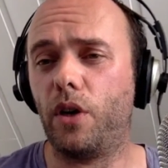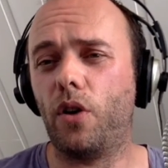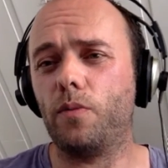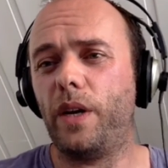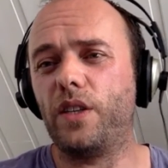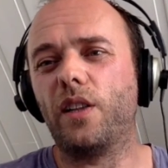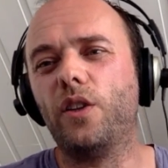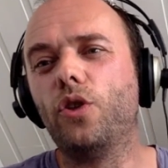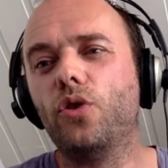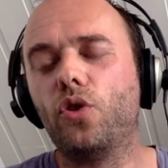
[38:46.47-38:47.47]
because
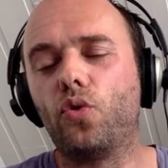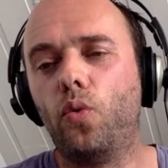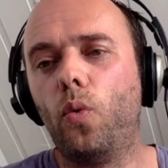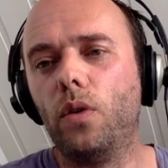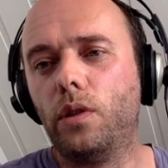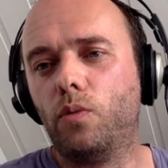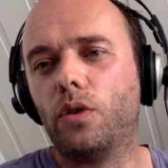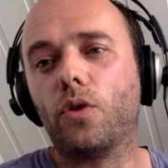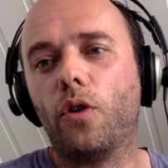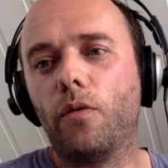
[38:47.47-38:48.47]
basically the, the tools
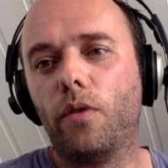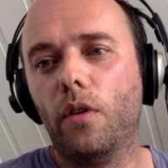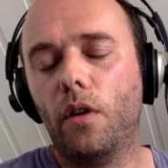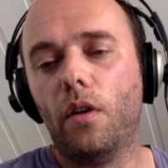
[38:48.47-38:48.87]
were sort of